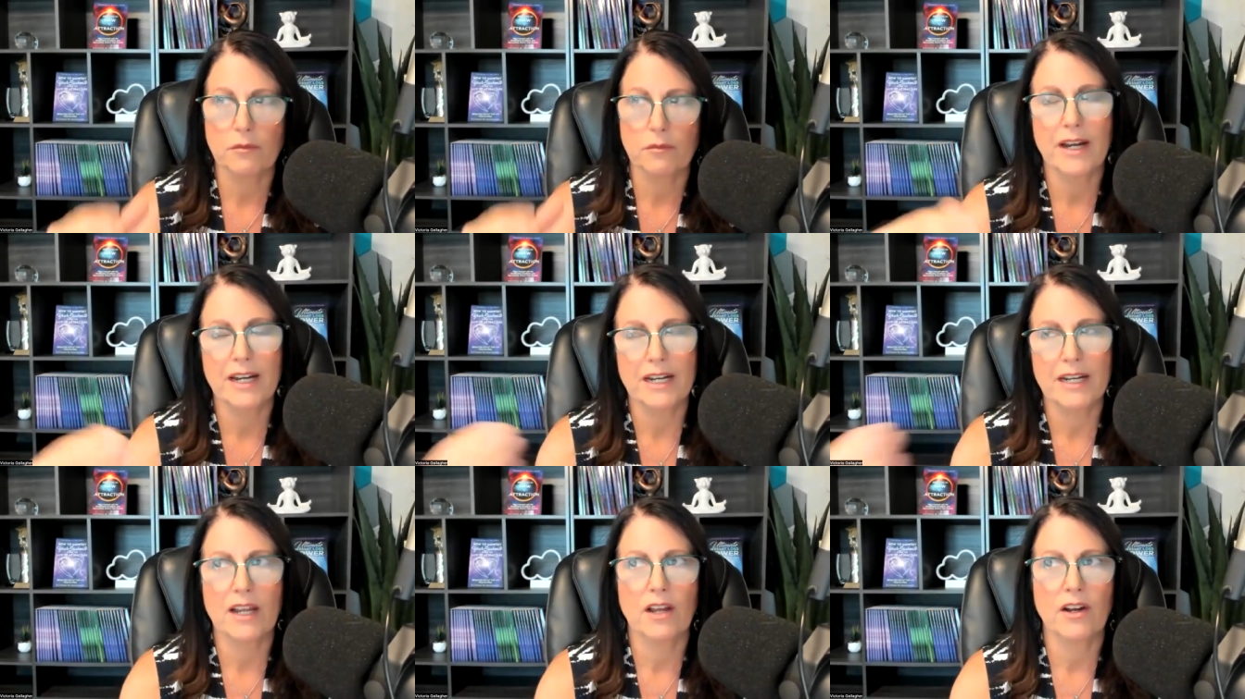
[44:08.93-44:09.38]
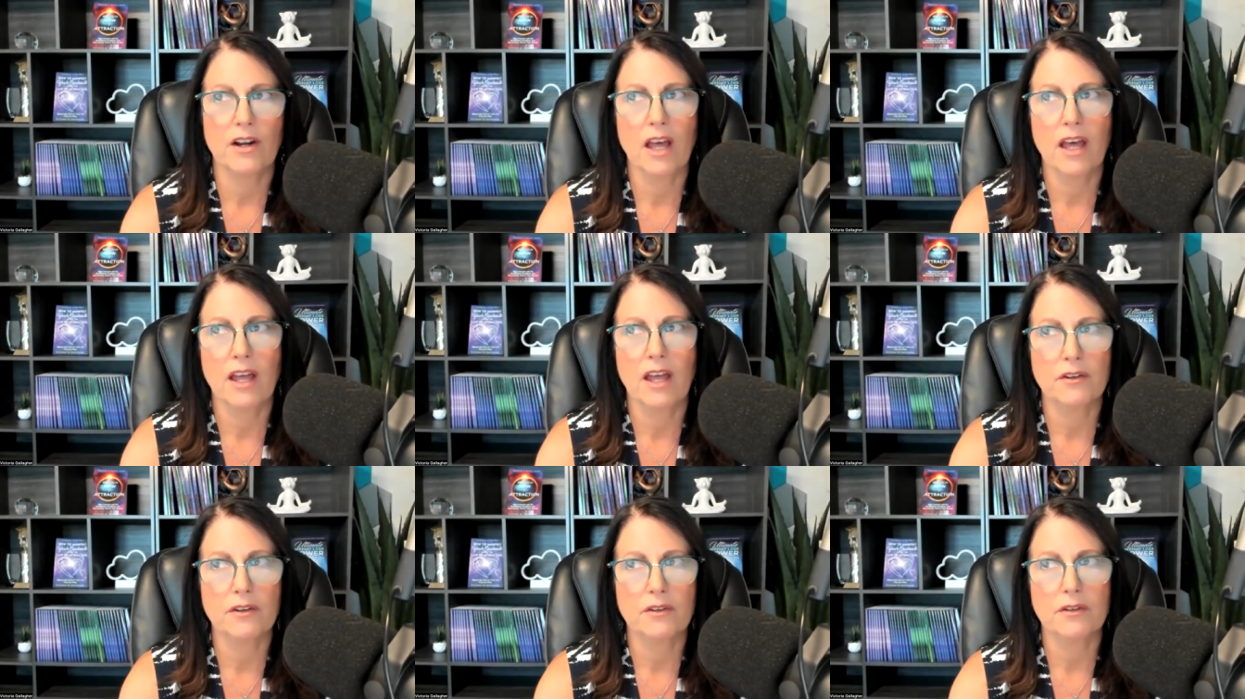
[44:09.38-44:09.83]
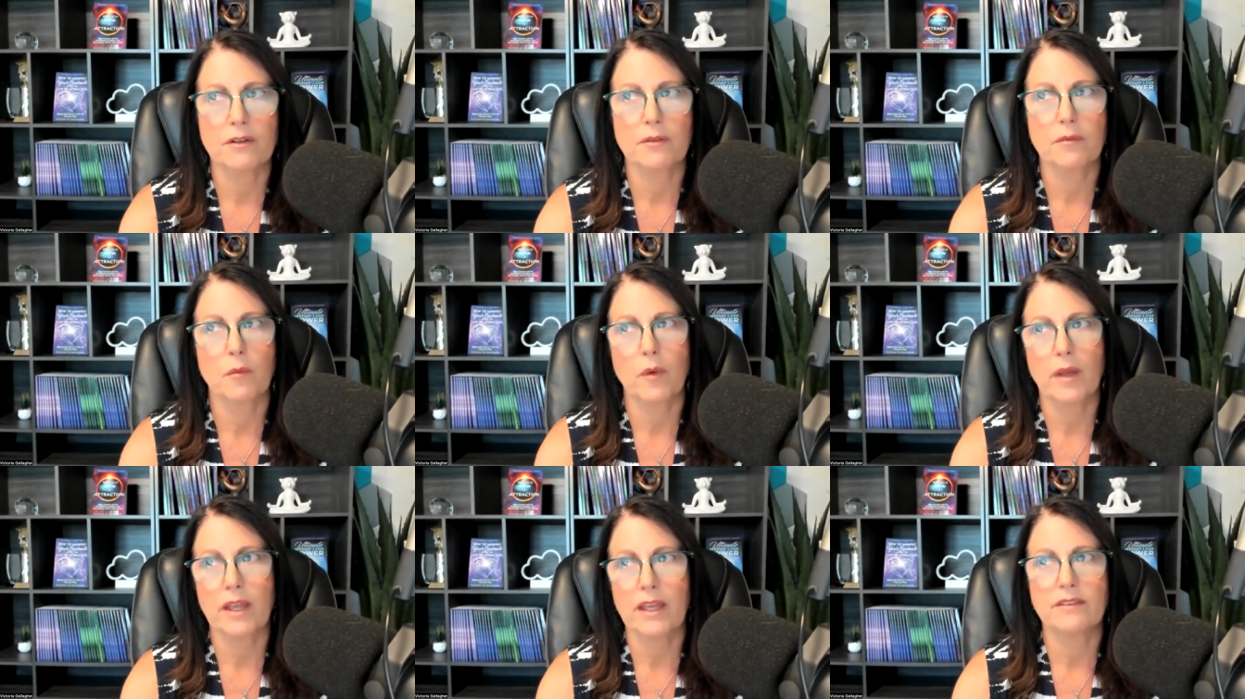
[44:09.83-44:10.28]
writing down 100
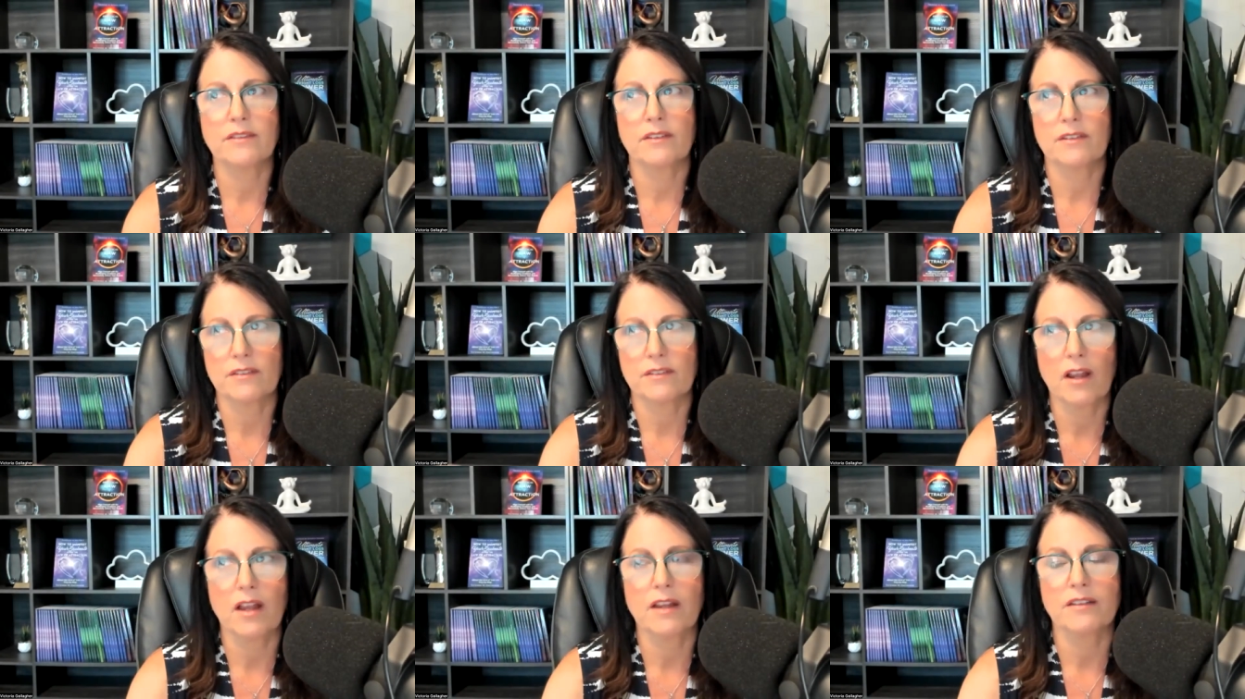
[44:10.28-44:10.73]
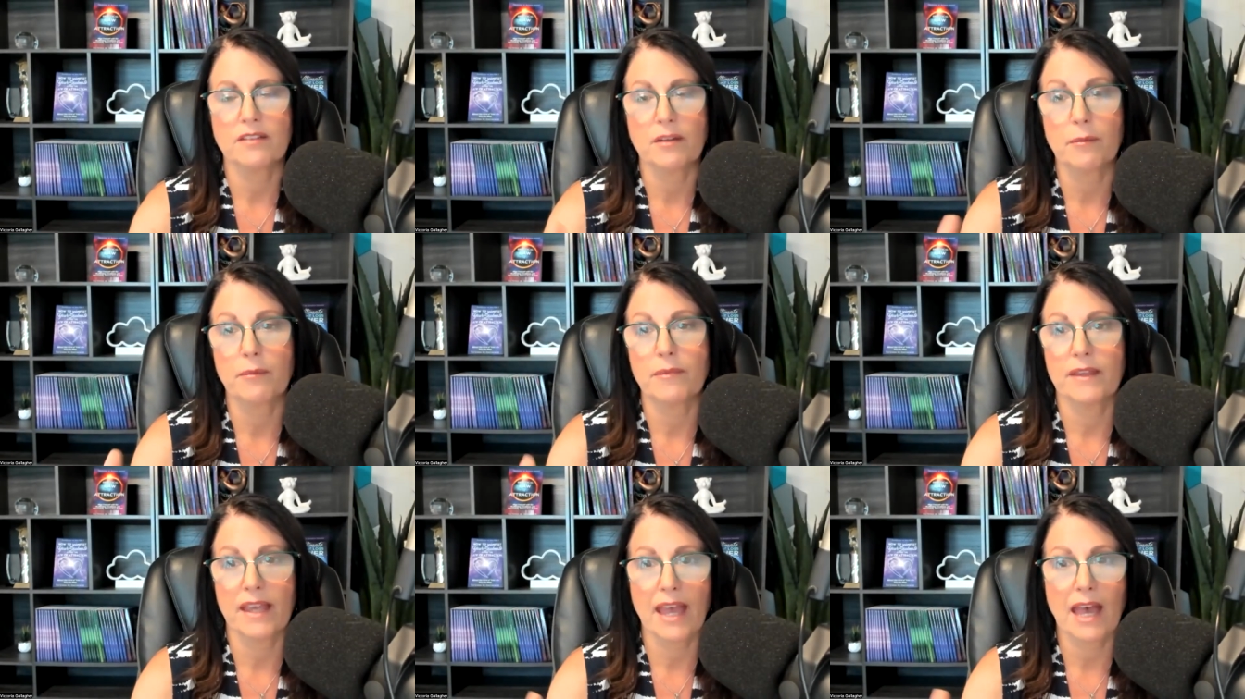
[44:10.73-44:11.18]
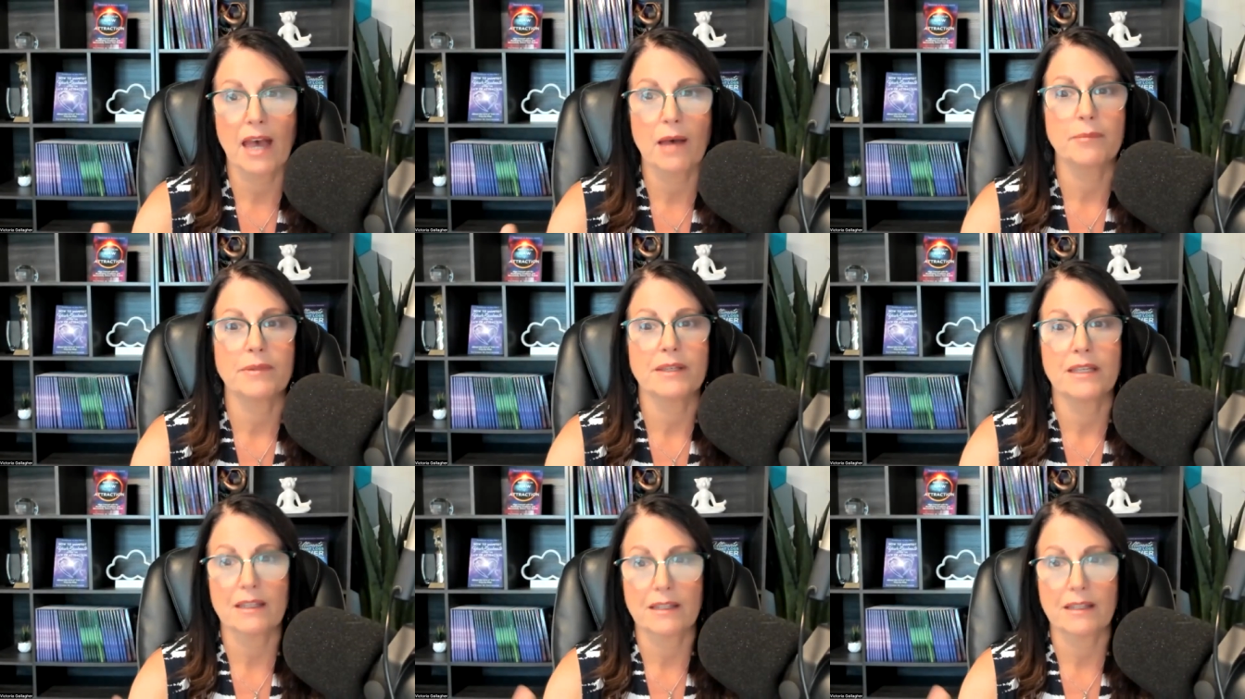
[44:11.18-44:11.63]
ways is not something
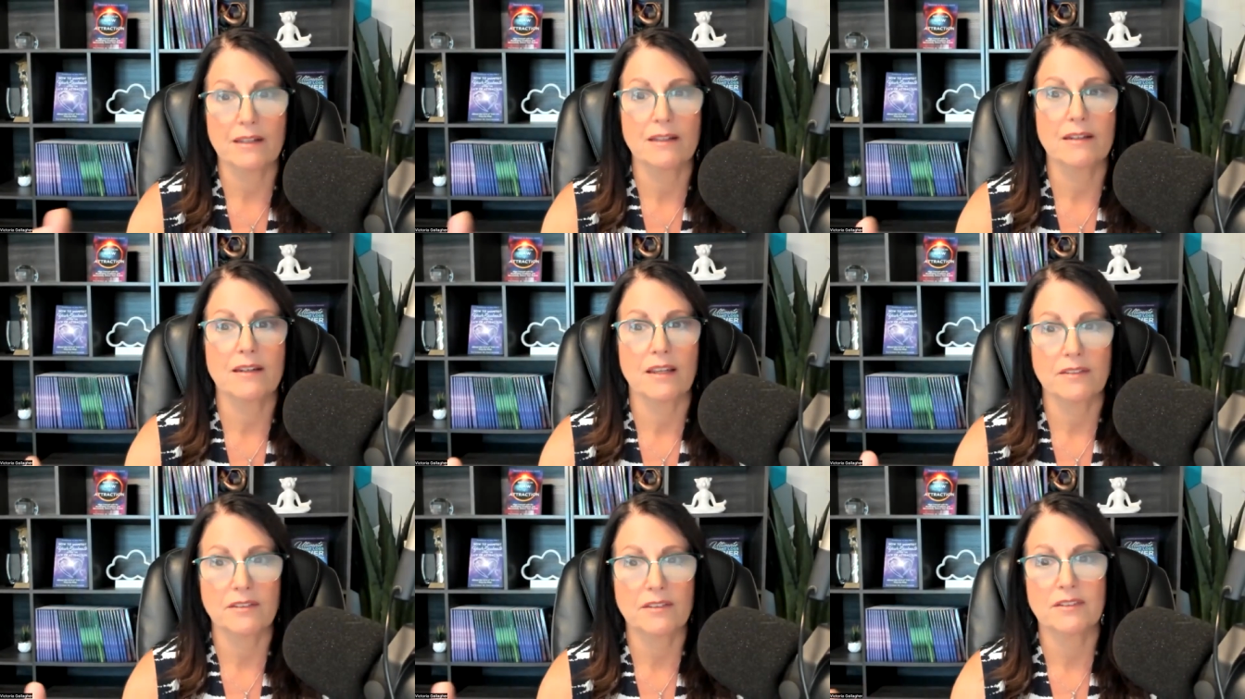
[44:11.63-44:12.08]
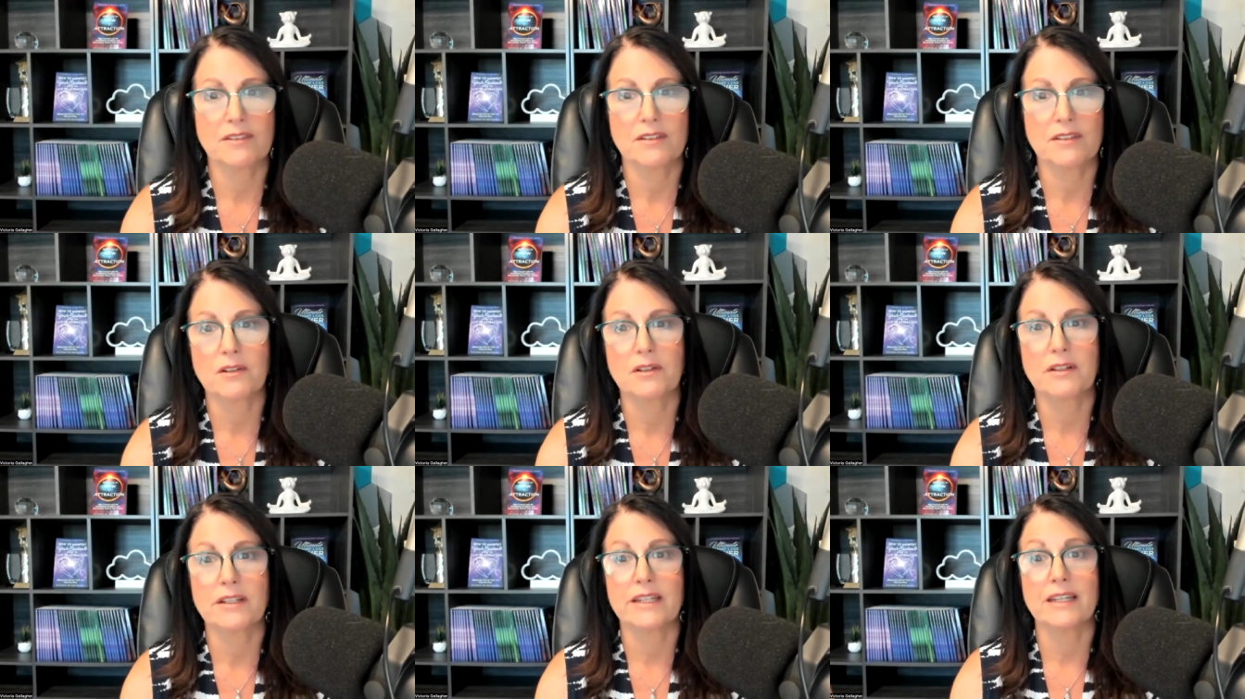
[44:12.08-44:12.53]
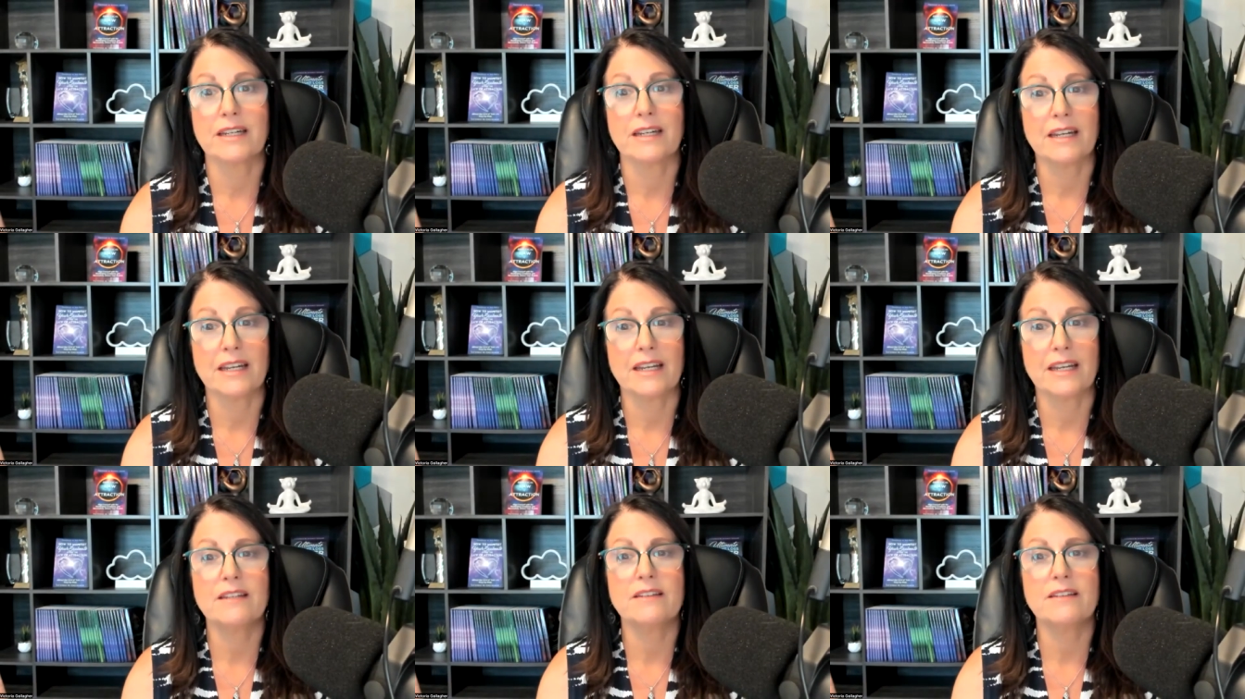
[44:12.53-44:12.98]
happening necessarily in
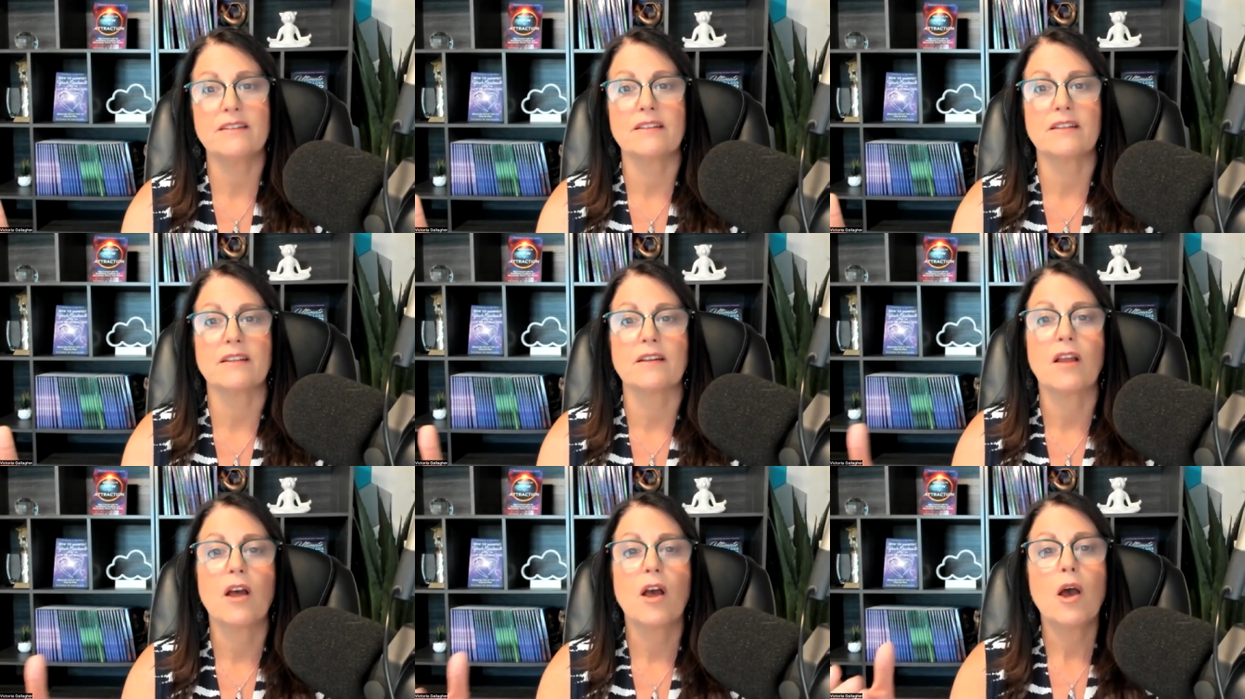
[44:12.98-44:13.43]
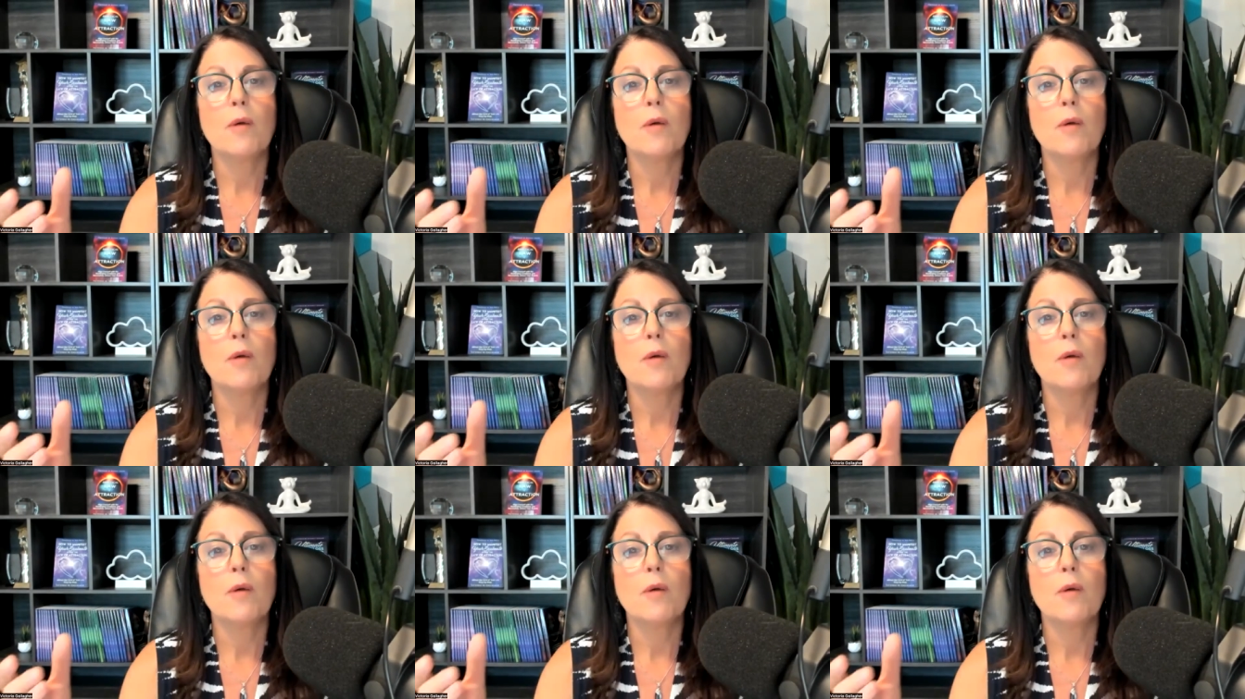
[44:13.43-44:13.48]
an instant